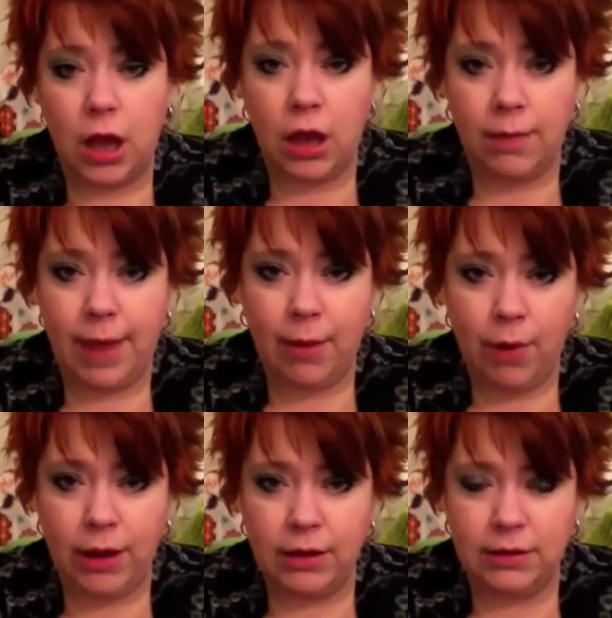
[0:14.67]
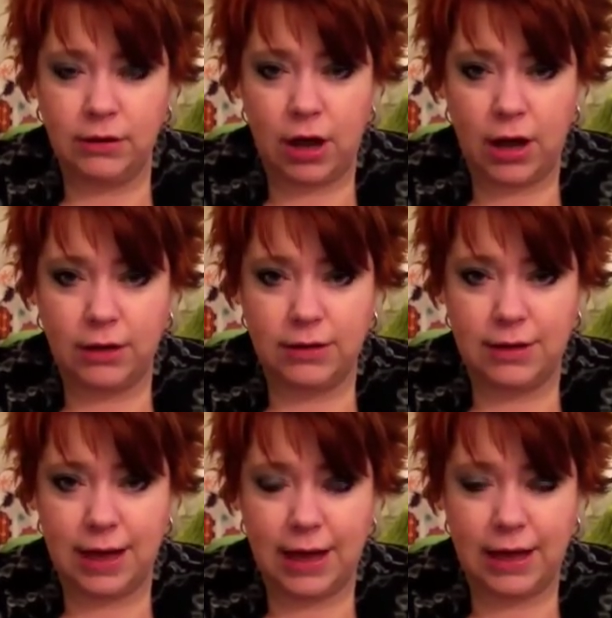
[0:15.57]
I wanted to talk
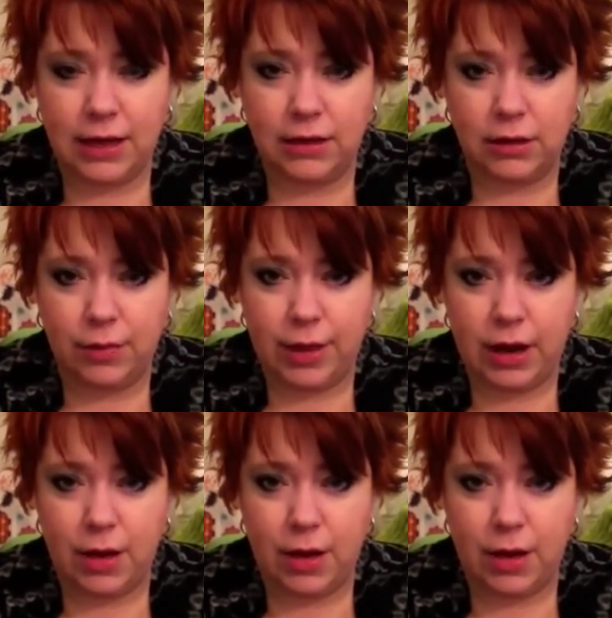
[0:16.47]
today a little bit